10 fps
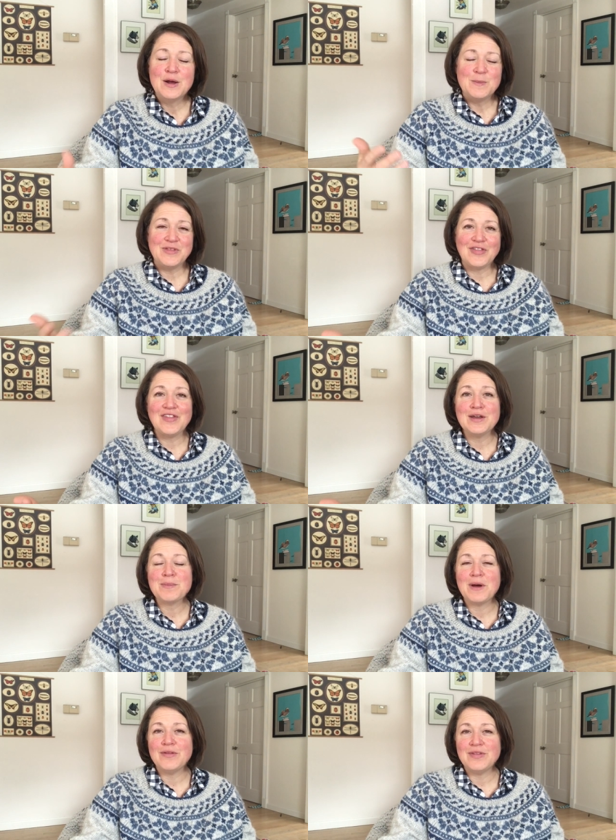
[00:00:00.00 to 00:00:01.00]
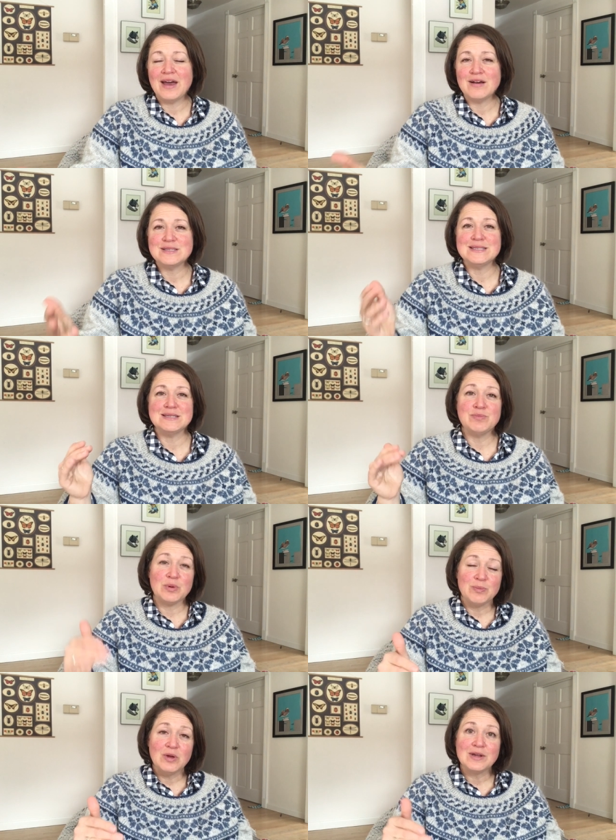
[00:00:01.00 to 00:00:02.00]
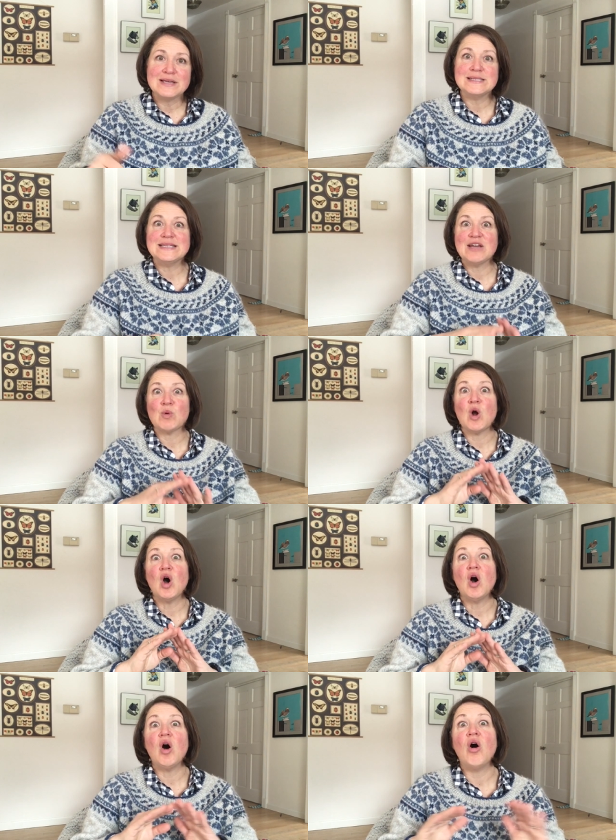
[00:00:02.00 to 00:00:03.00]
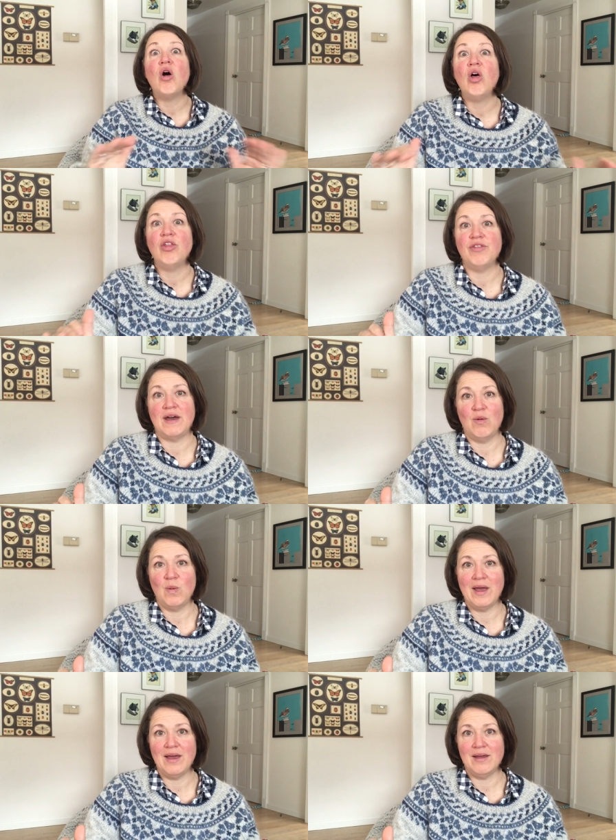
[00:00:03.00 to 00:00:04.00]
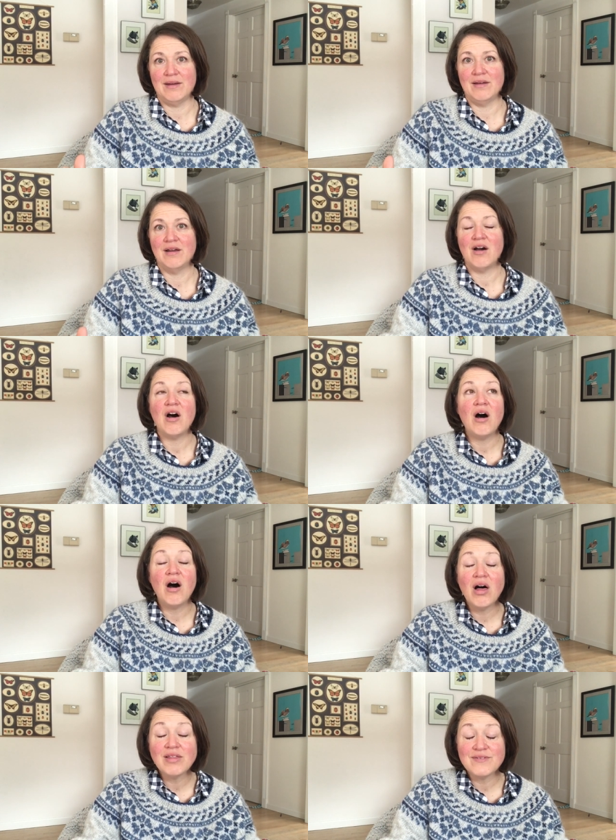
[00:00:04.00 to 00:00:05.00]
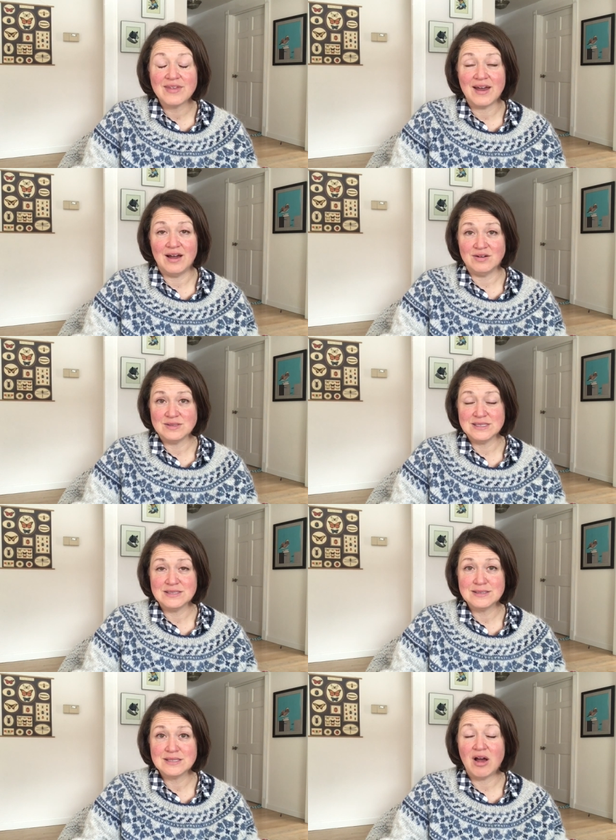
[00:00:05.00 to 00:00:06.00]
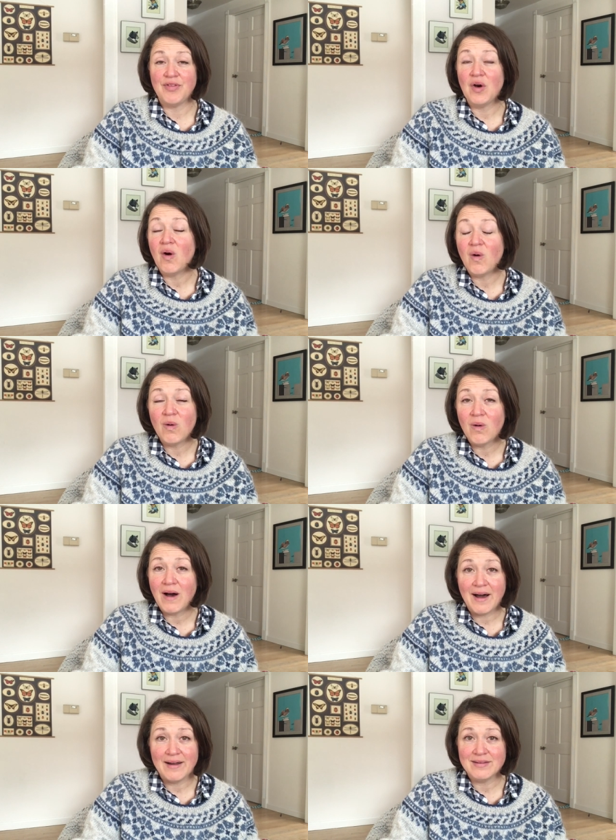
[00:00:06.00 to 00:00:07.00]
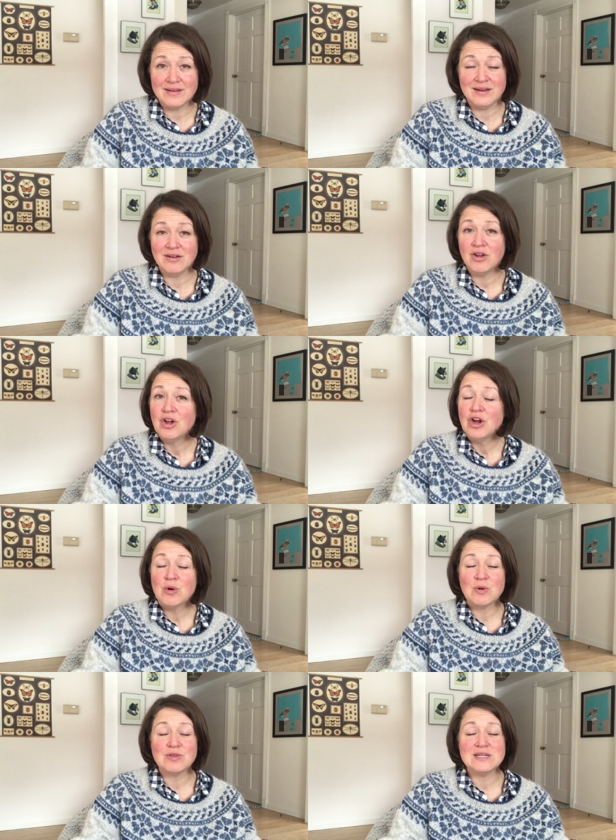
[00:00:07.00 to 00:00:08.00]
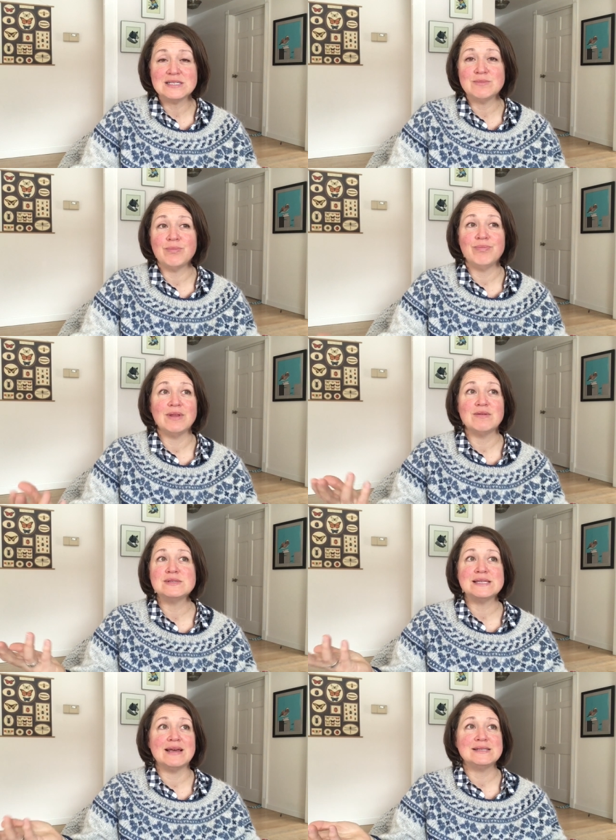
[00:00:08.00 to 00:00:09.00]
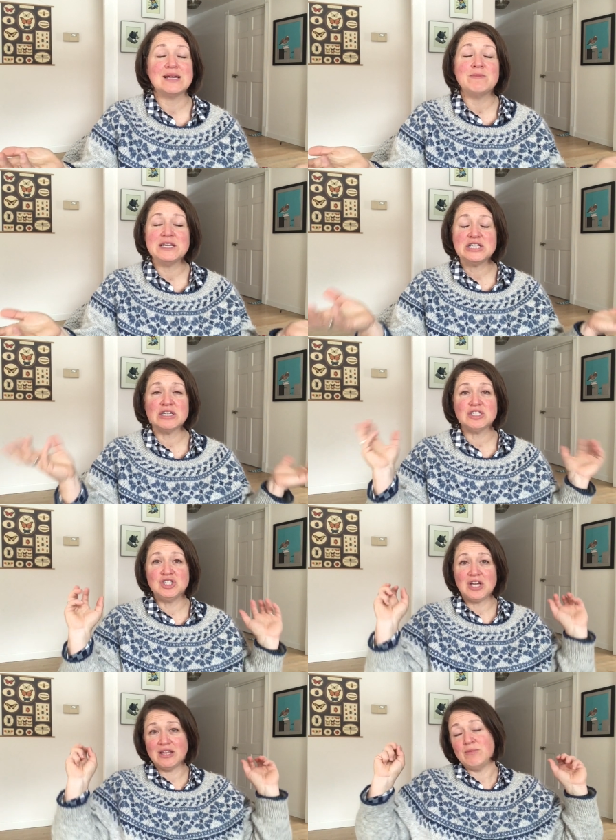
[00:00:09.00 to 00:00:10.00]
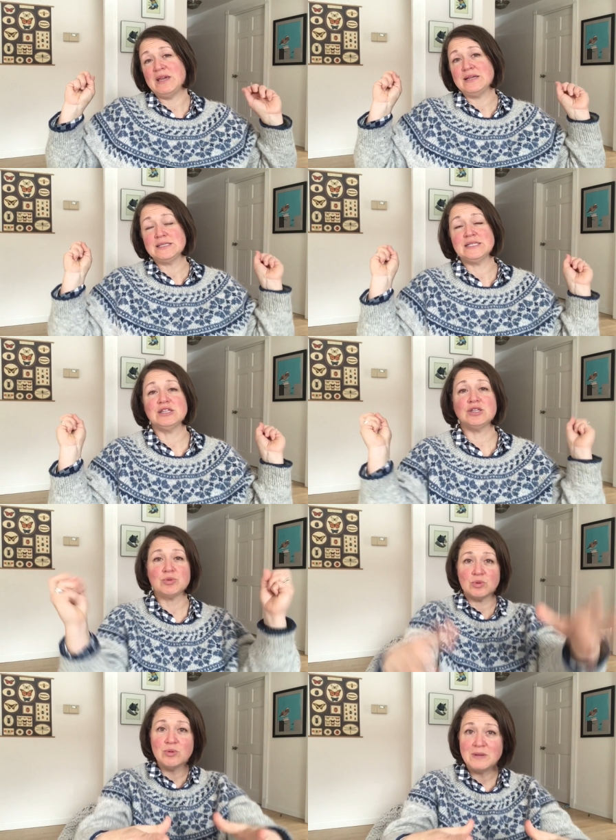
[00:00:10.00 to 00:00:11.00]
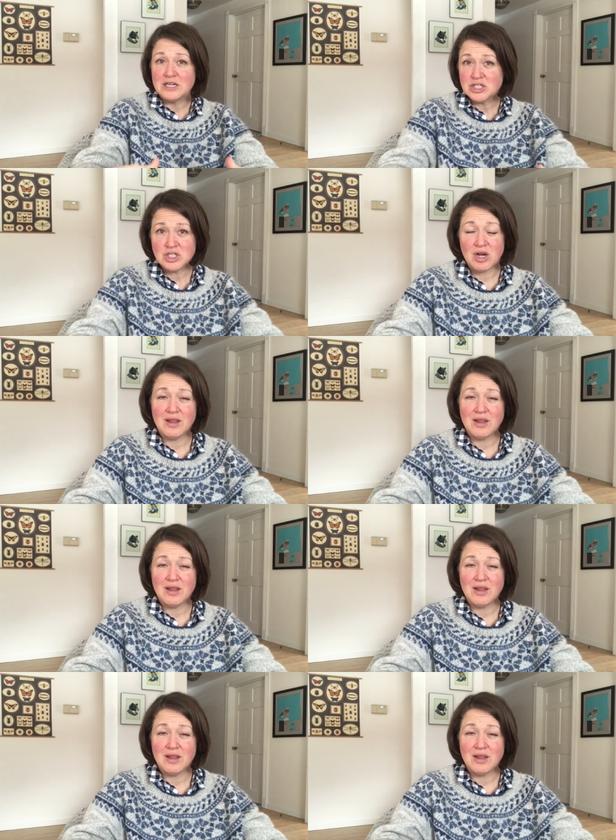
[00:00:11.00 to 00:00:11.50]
But the thing about the houses in Bermuda is they were all that way. All of the houses on the whole island were these, it was like somebody took jelly beans and threw them in a jar.